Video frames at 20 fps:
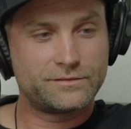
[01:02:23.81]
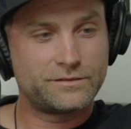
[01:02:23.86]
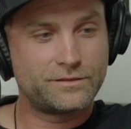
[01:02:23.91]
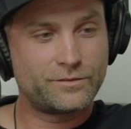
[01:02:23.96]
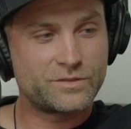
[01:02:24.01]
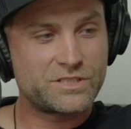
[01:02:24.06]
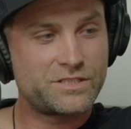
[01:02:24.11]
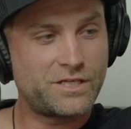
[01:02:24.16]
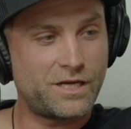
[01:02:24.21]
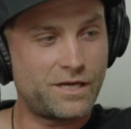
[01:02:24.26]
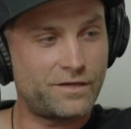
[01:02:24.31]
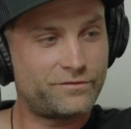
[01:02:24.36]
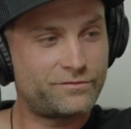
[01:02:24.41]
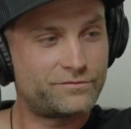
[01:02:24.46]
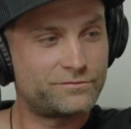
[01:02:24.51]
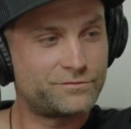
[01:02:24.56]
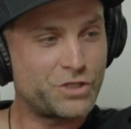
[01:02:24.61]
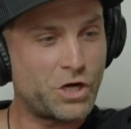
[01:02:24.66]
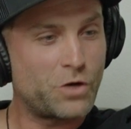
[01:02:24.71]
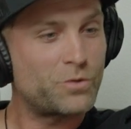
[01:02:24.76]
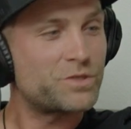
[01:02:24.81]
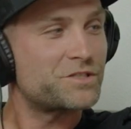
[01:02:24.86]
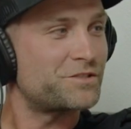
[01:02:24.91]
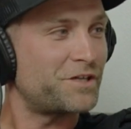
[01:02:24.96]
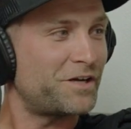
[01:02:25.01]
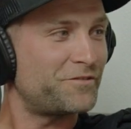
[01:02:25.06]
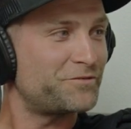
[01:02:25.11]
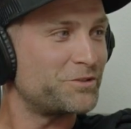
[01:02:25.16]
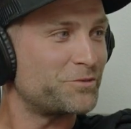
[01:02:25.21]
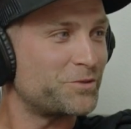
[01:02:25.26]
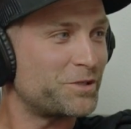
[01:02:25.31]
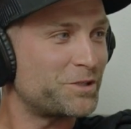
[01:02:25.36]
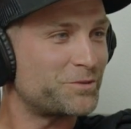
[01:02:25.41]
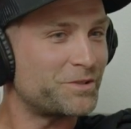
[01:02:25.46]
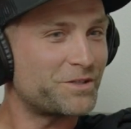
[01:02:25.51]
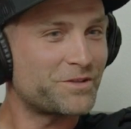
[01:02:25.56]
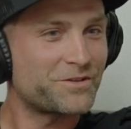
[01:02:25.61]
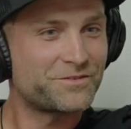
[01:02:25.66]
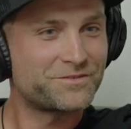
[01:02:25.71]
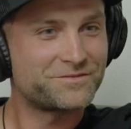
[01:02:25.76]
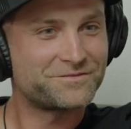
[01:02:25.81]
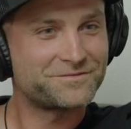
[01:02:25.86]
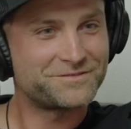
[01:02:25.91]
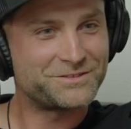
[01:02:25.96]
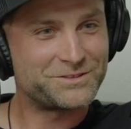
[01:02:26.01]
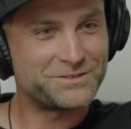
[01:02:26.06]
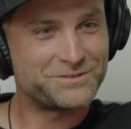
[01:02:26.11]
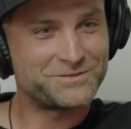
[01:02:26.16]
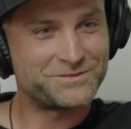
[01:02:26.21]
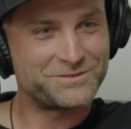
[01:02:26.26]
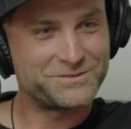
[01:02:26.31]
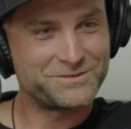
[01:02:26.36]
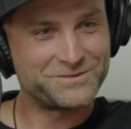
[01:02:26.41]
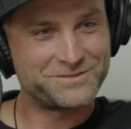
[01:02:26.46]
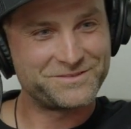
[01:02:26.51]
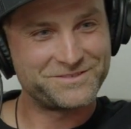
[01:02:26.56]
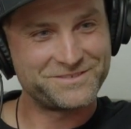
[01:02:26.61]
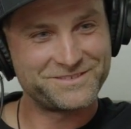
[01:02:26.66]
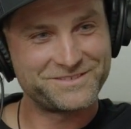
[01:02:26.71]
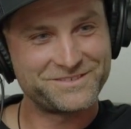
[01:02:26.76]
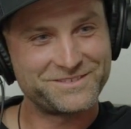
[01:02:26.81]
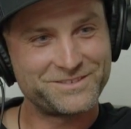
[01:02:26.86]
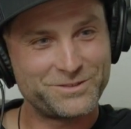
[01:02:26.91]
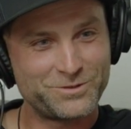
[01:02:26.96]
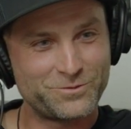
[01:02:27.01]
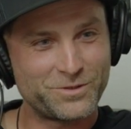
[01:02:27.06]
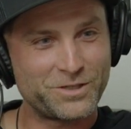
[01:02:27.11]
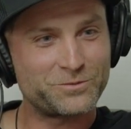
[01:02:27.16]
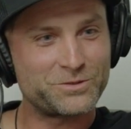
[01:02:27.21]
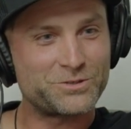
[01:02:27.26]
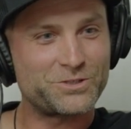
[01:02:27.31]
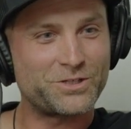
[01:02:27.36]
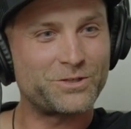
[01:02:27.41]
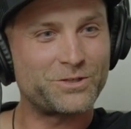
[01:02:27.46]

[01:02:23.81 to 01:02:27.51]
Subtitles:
it was tough. Joe was tough to work with. You work with Joe.